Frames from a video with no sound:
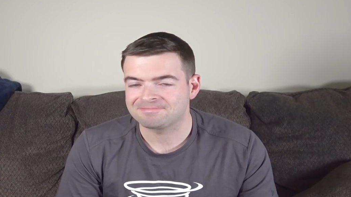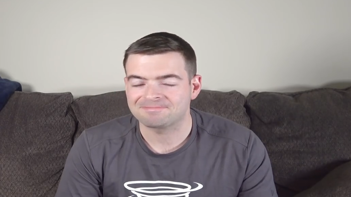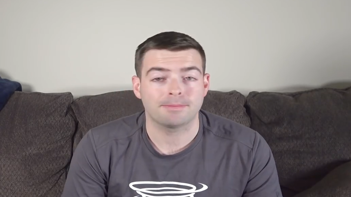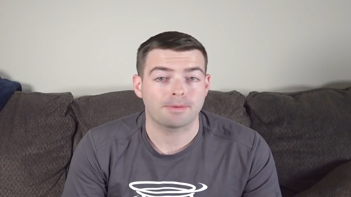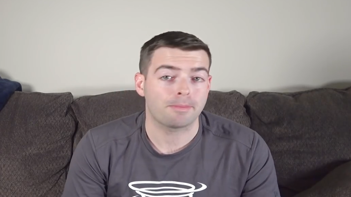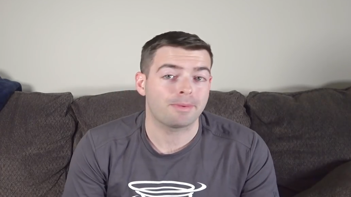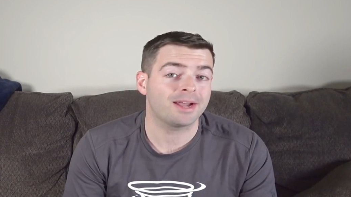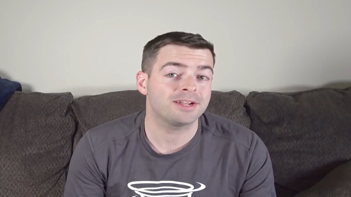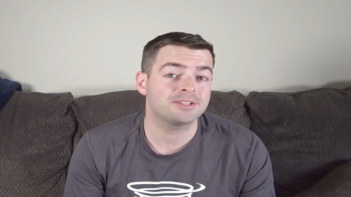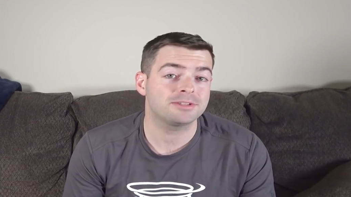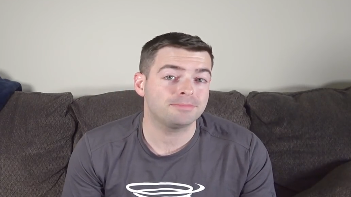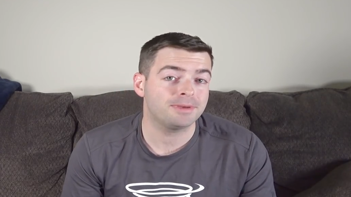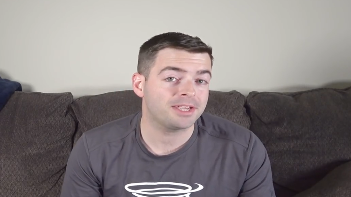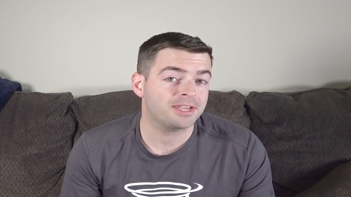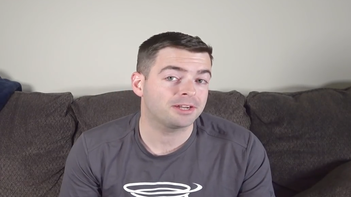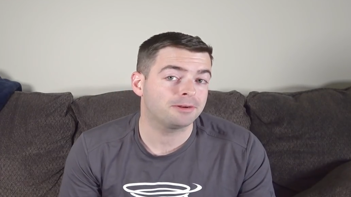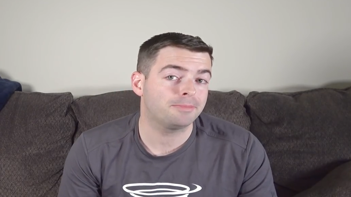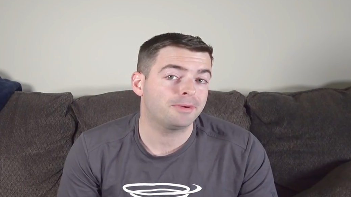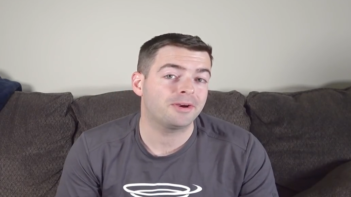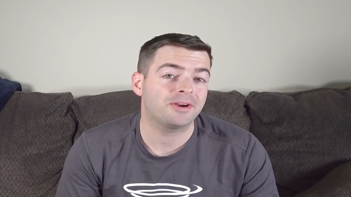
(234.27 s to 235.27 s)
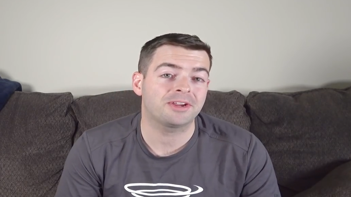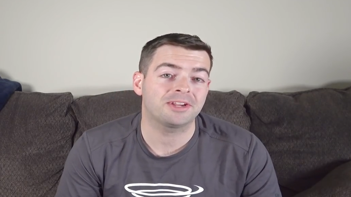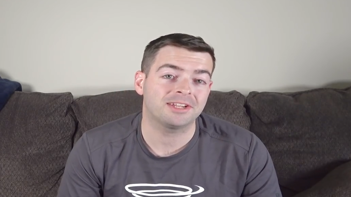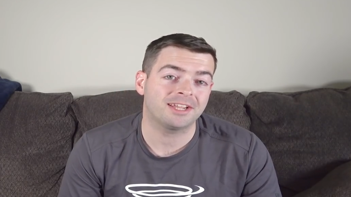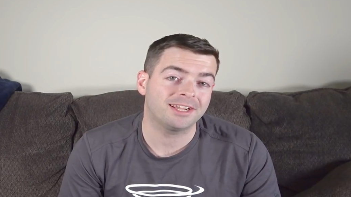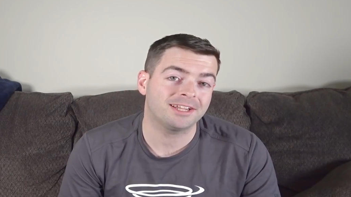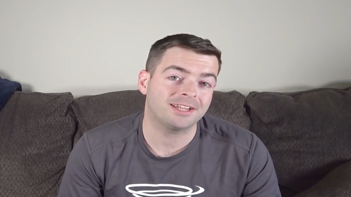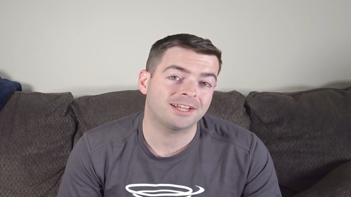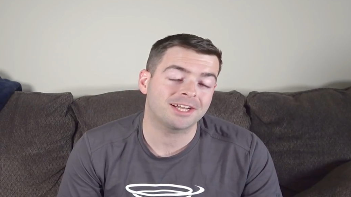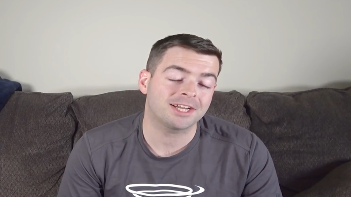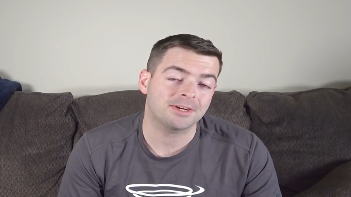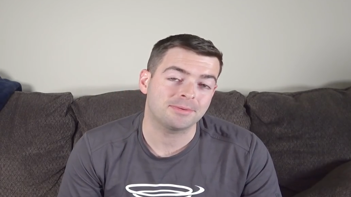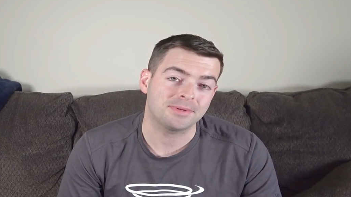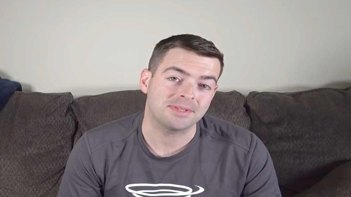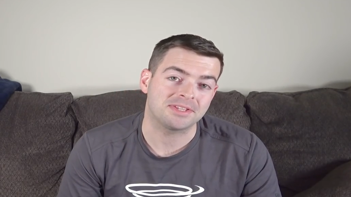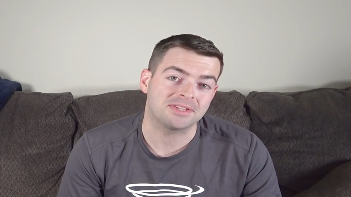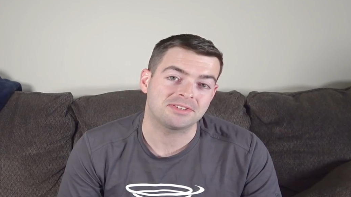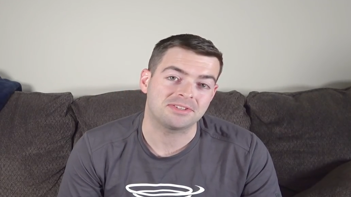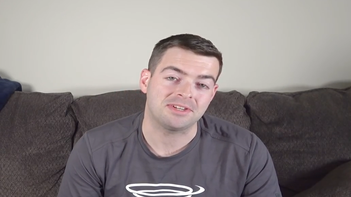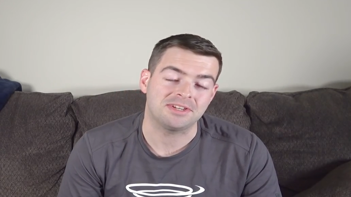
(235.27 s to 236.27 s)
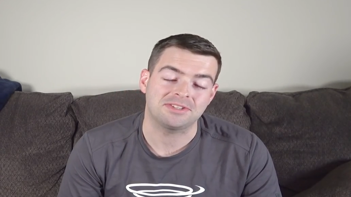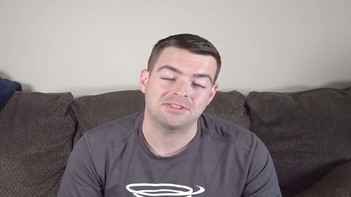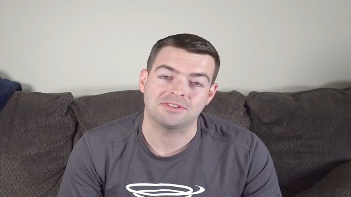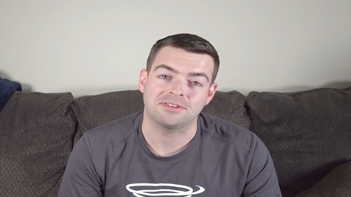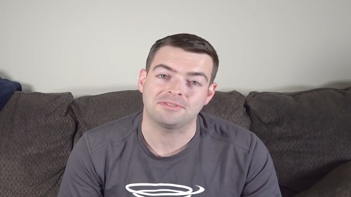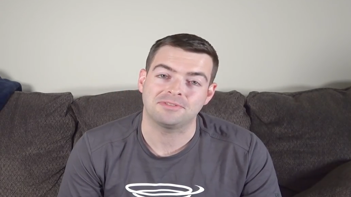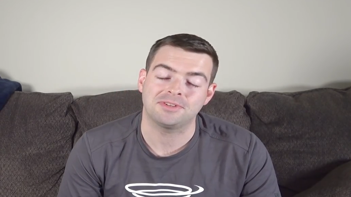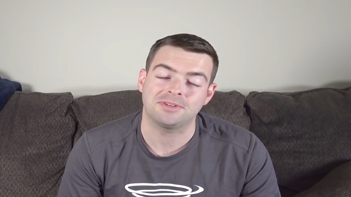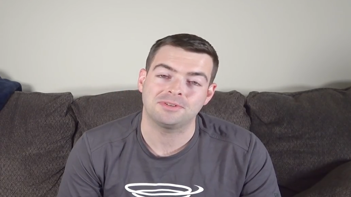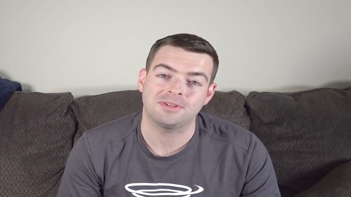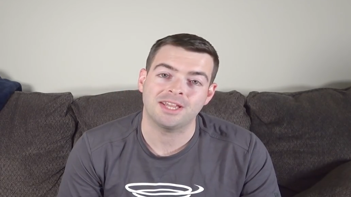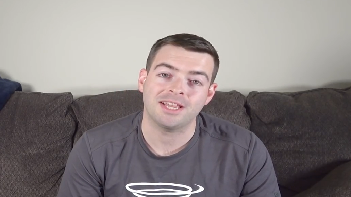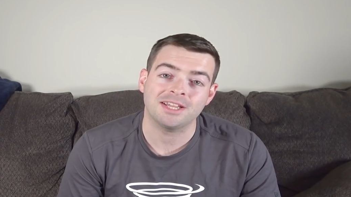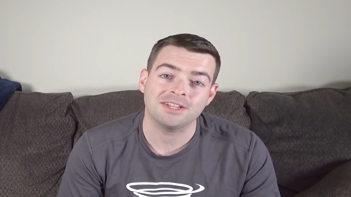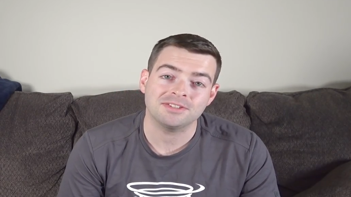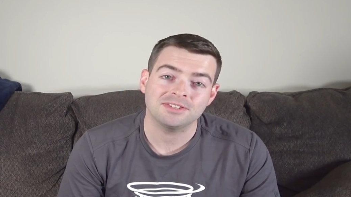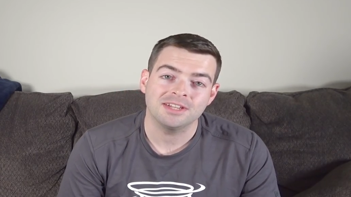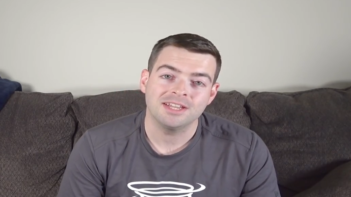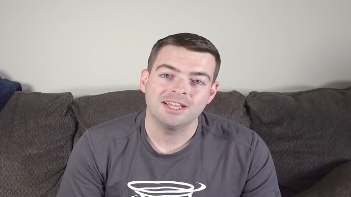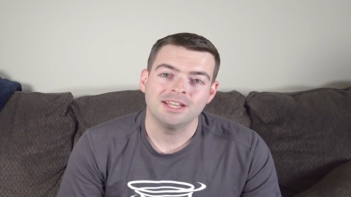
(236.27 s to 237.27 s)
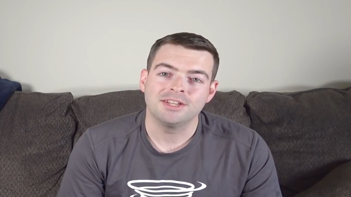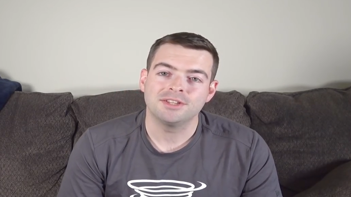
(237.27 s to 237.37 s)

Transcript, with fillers: I'm about to make an American light lager with this yeast in a few days,